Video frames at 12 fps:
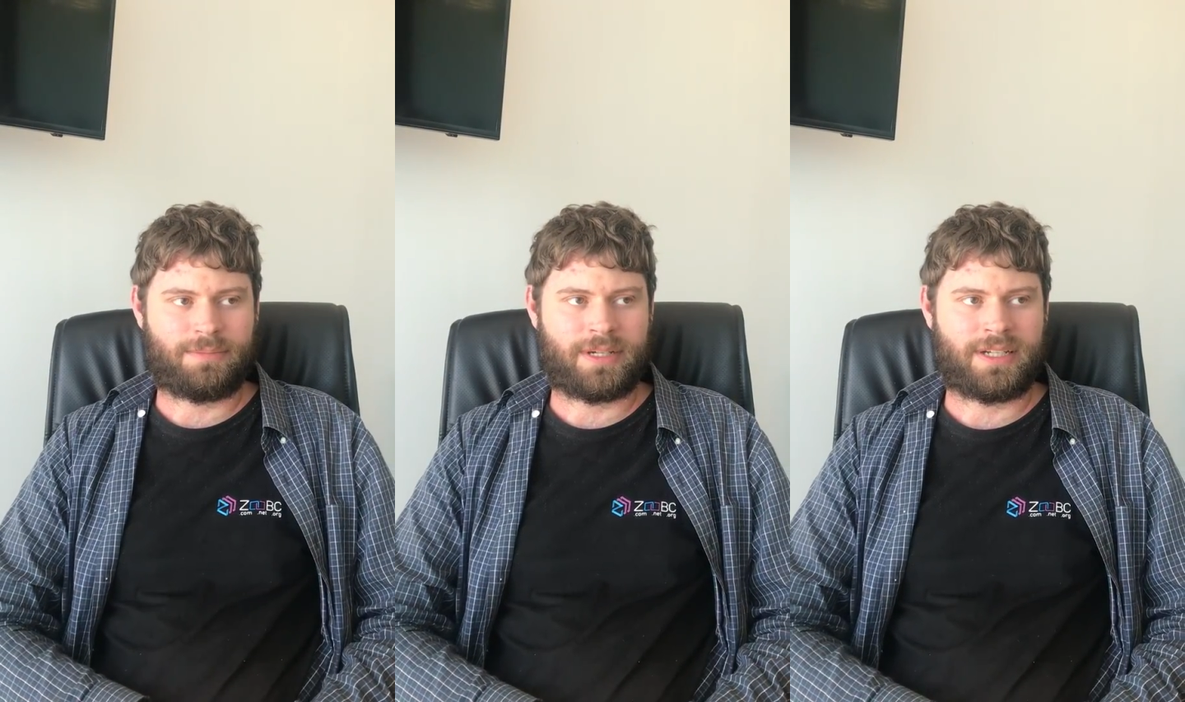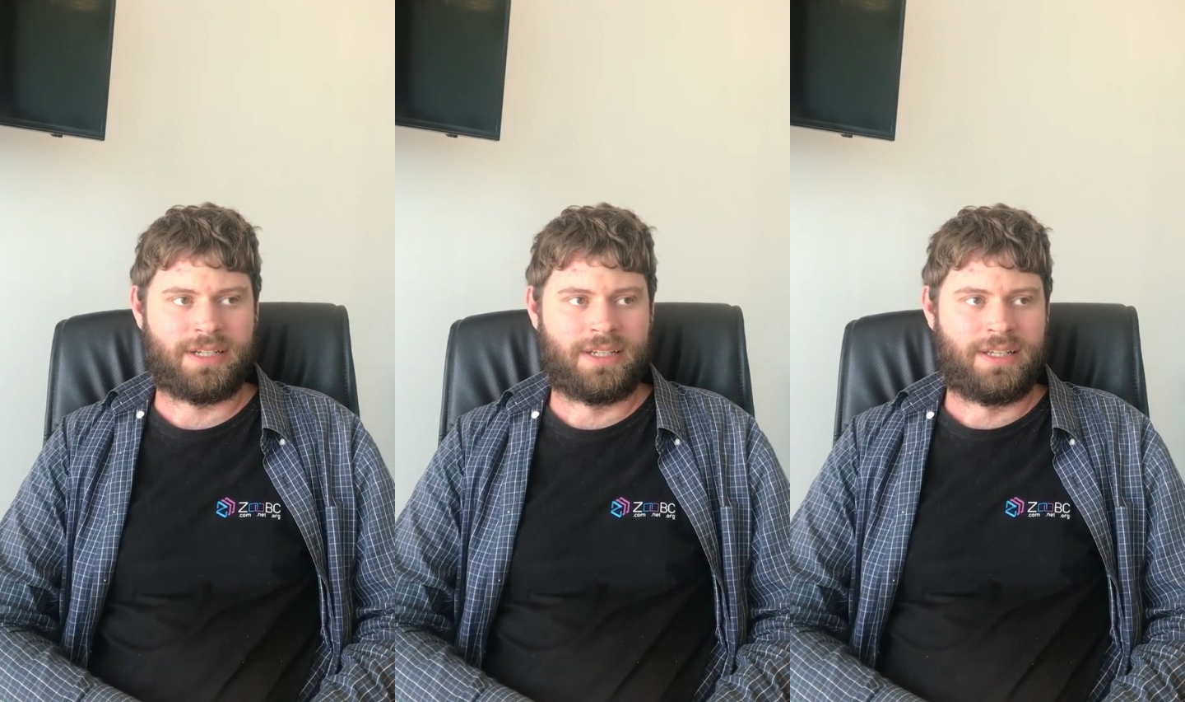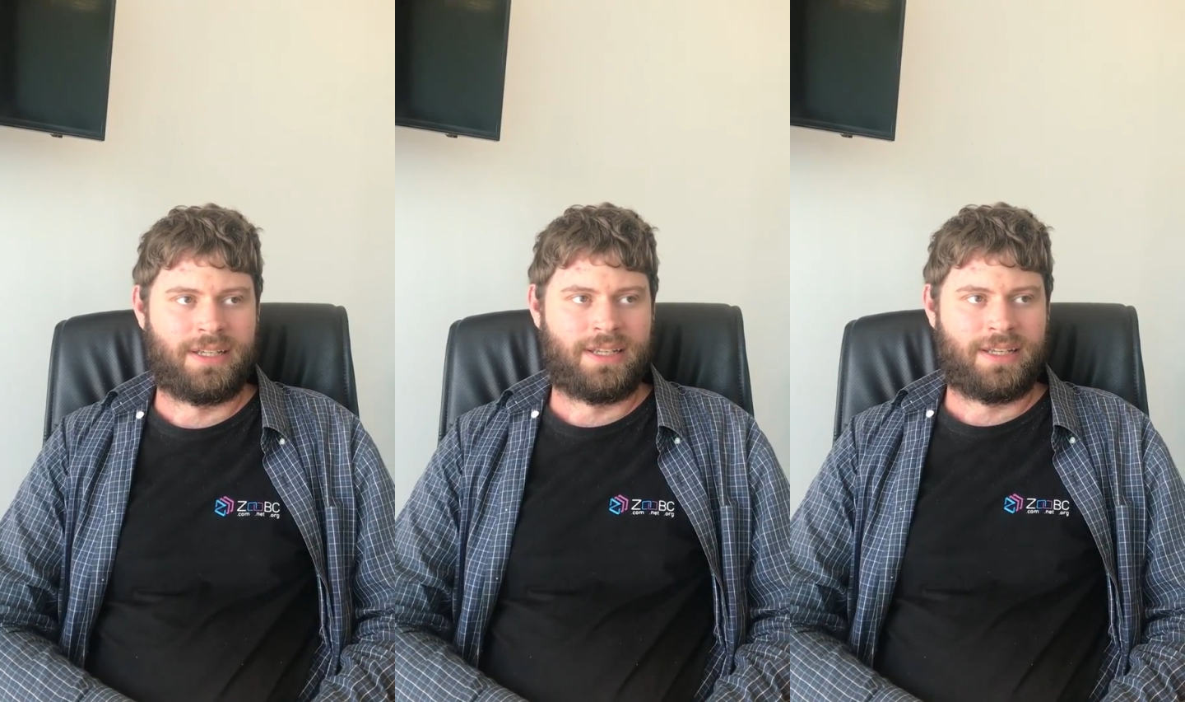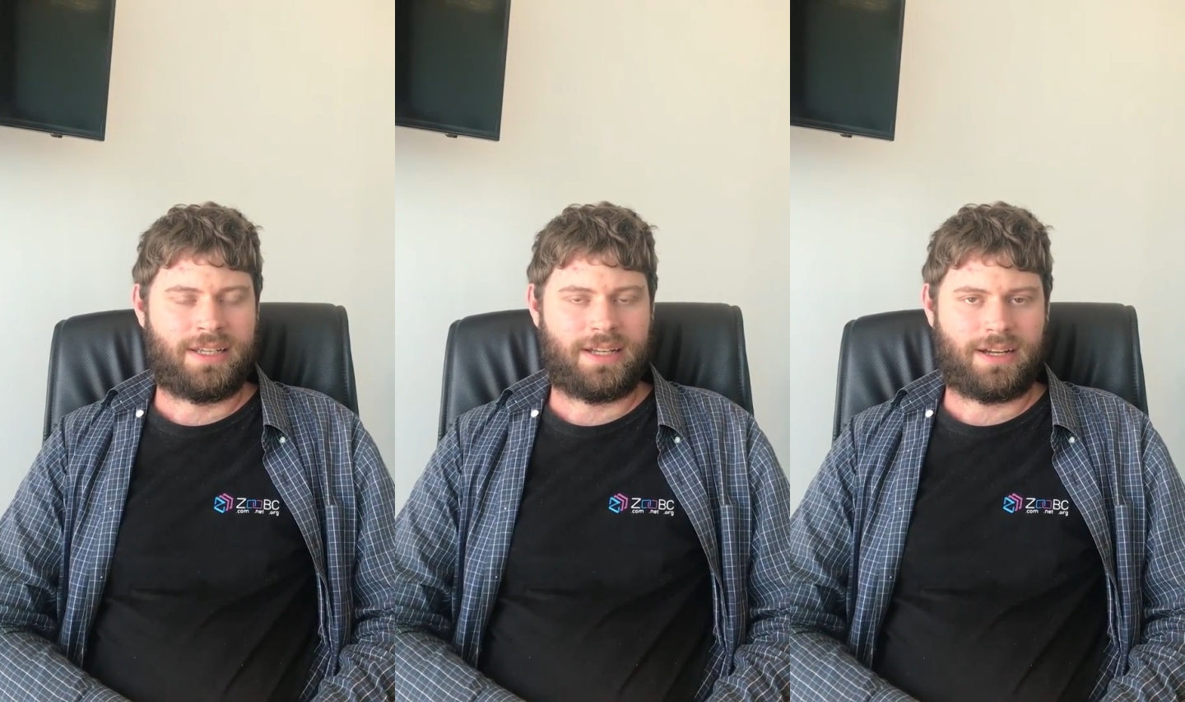
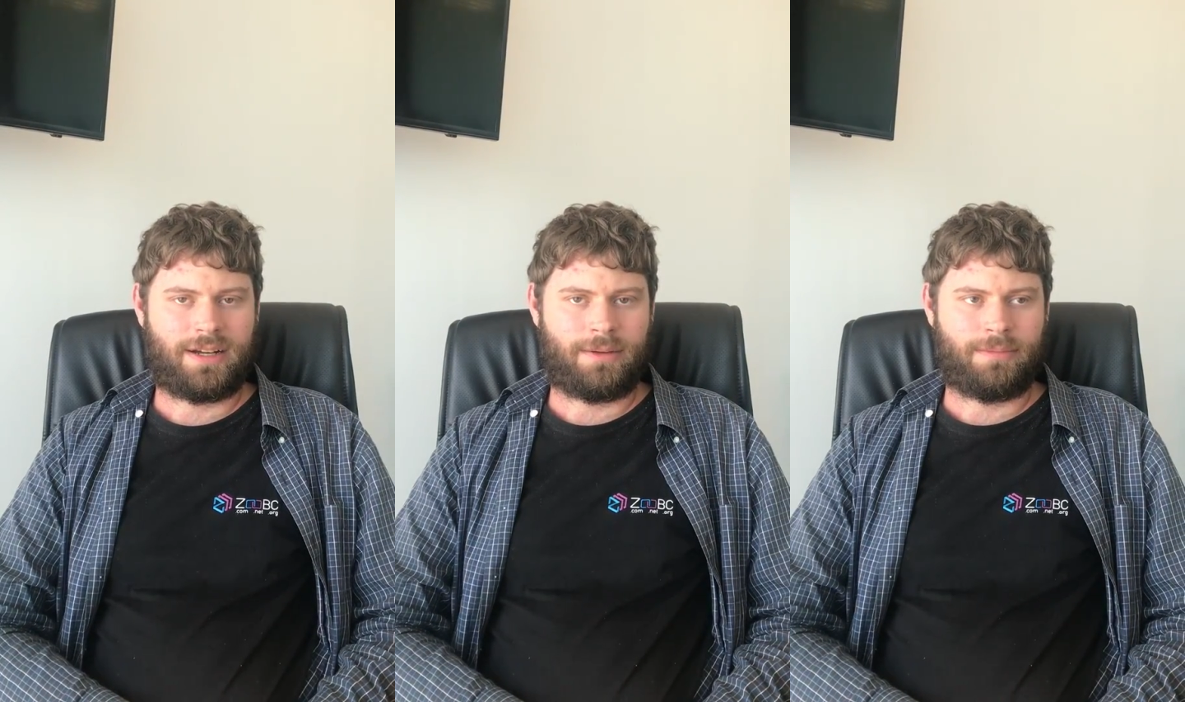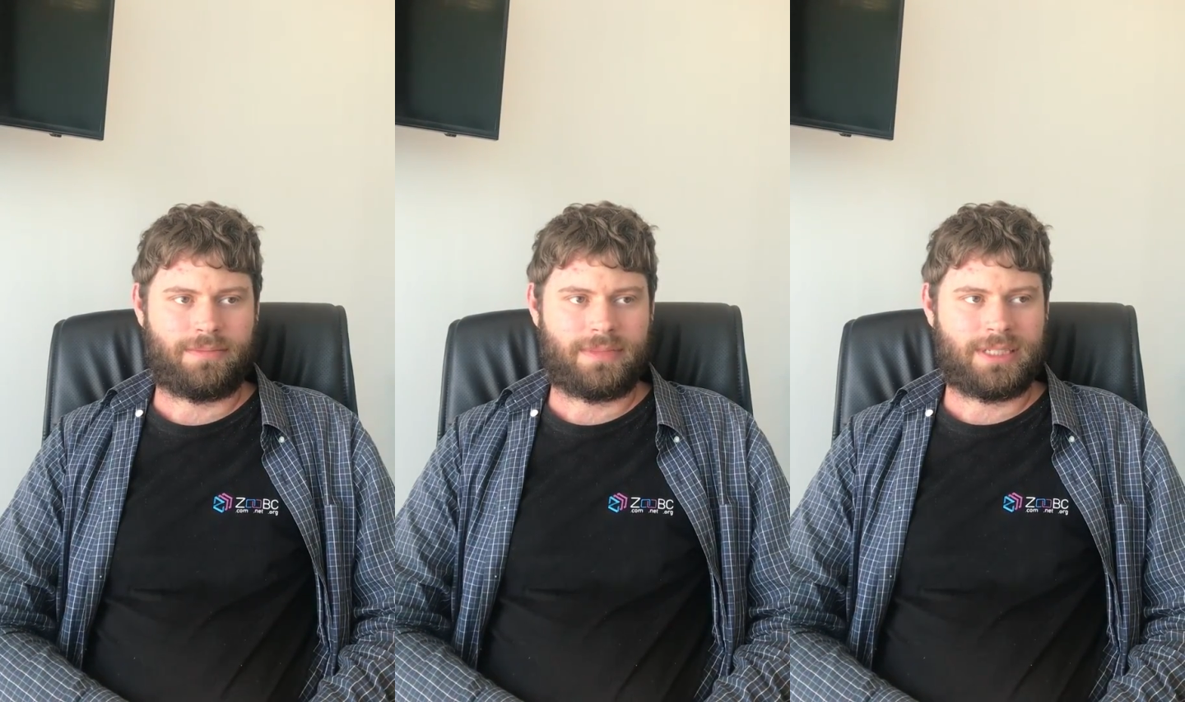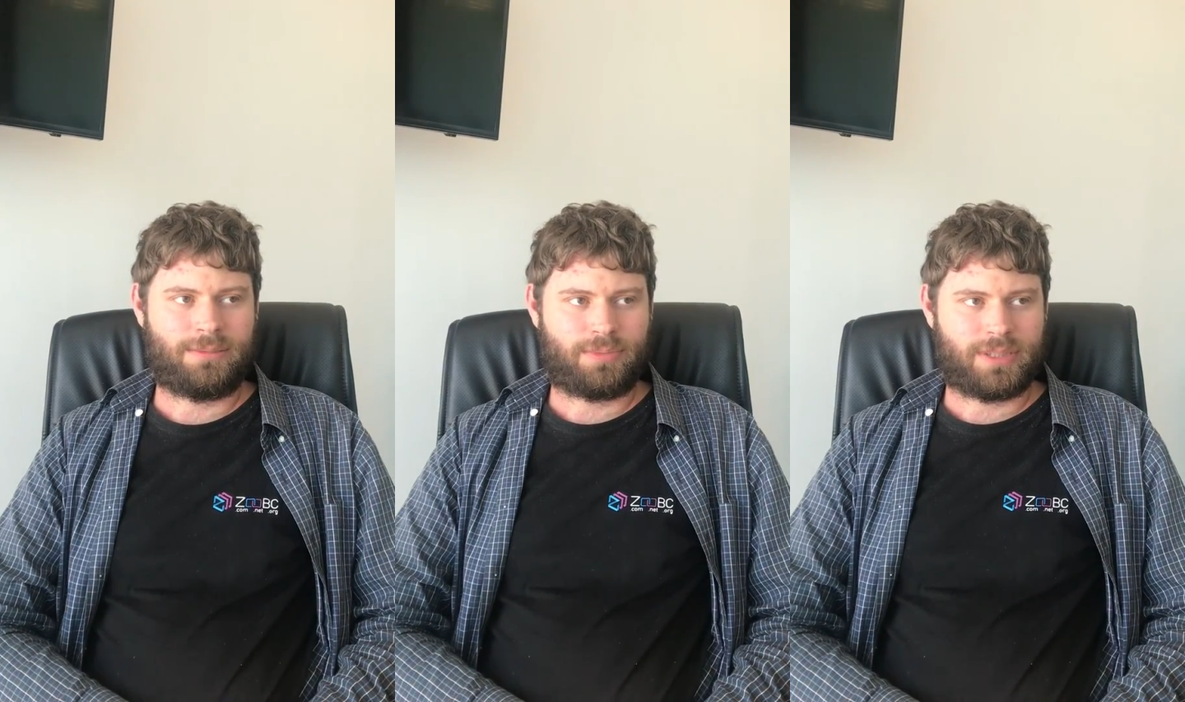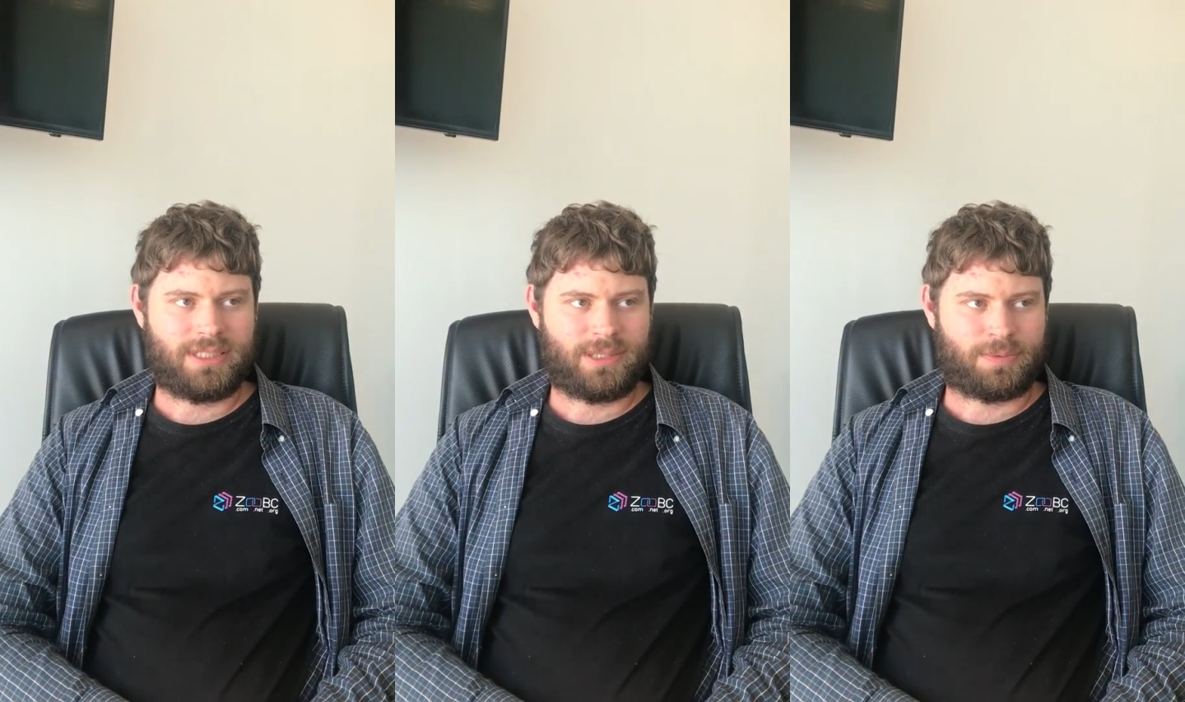but um, in
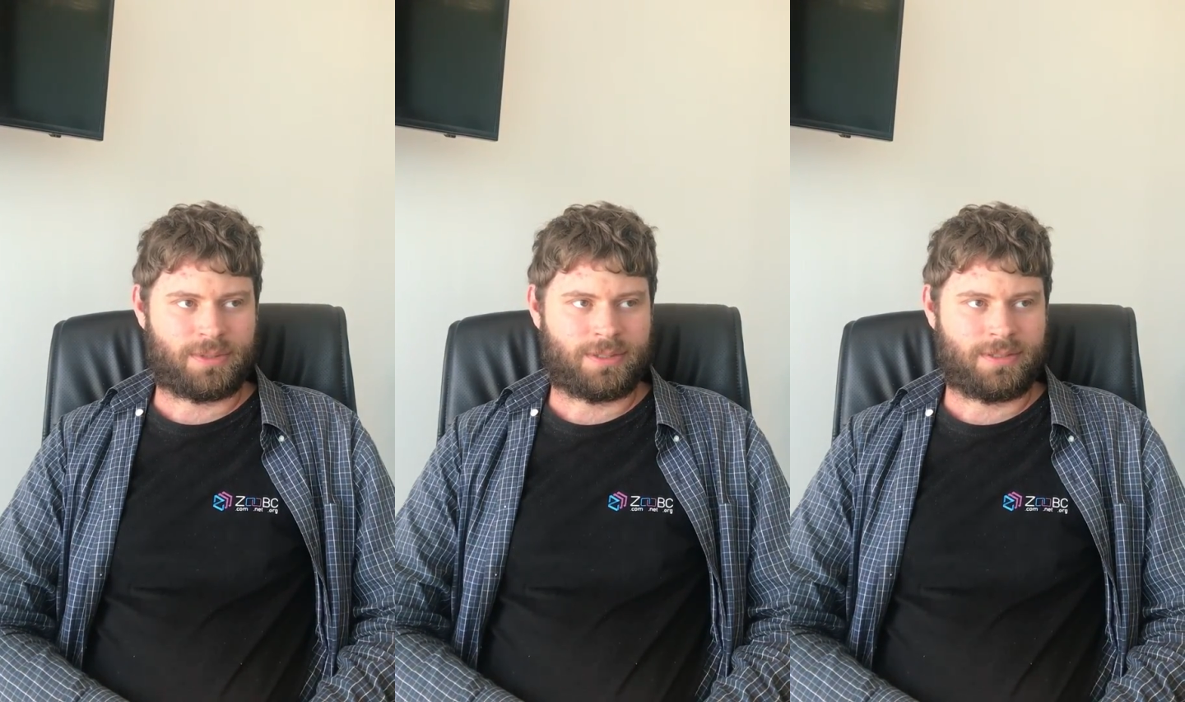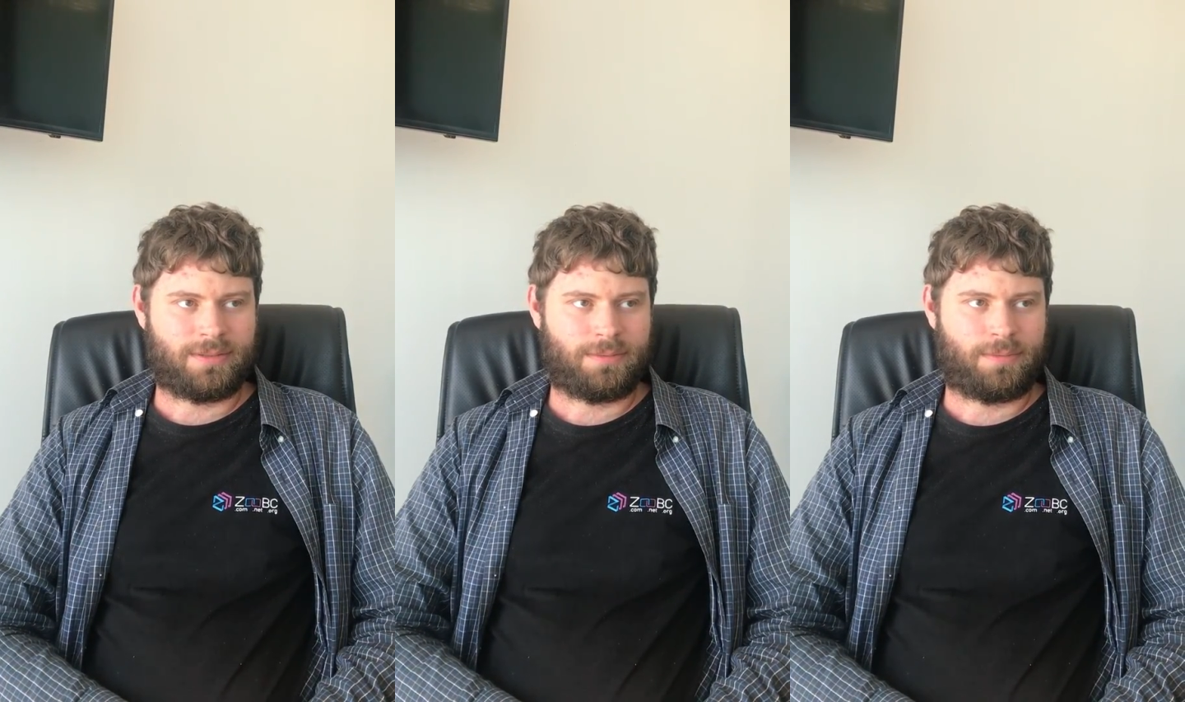principle